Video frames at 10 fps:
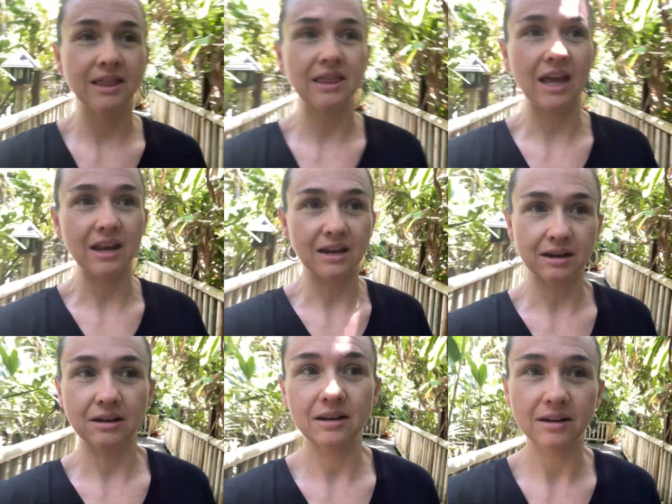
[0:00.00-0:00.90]
that
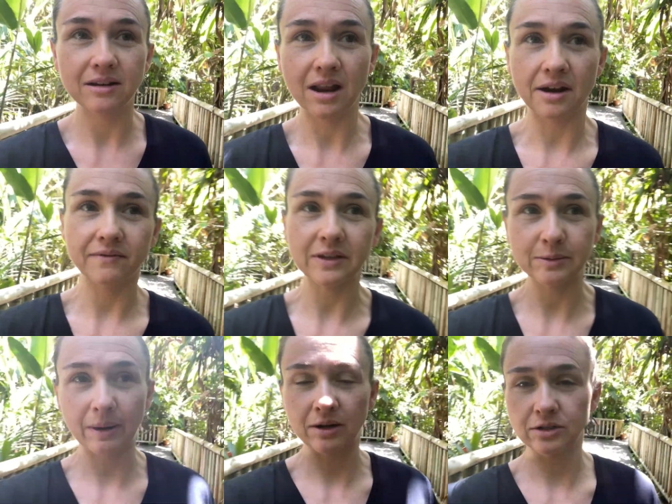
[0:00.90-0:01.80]
none of the
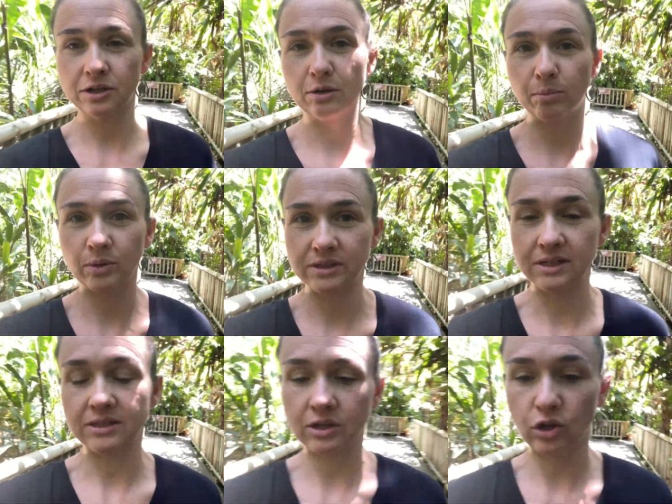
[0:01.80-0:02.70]
spiders here are
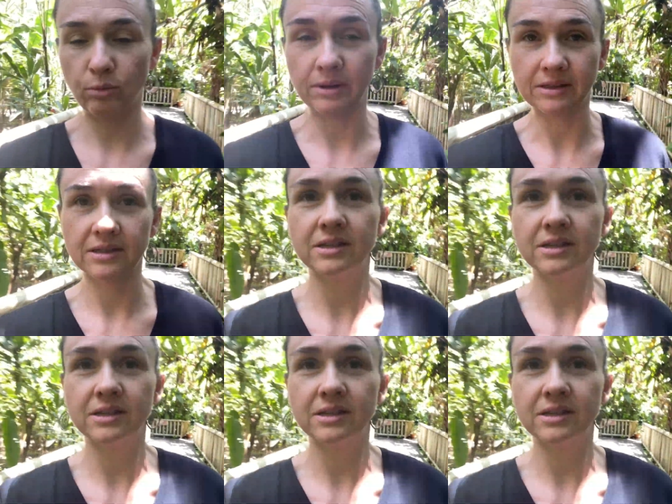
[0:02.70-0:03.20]
poisonous to humans.